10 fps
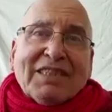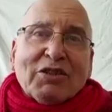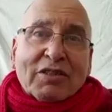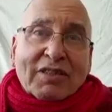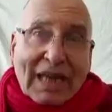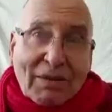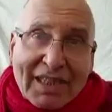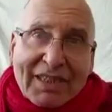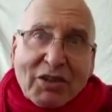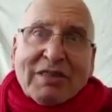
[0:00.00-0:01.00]
nice
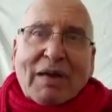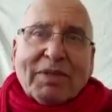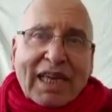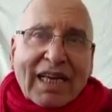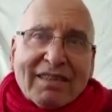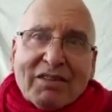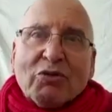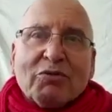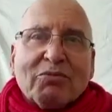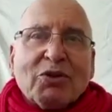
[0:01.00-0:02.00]
on something else? No,
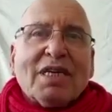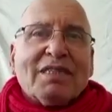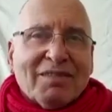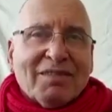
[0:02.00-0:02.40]
you can't.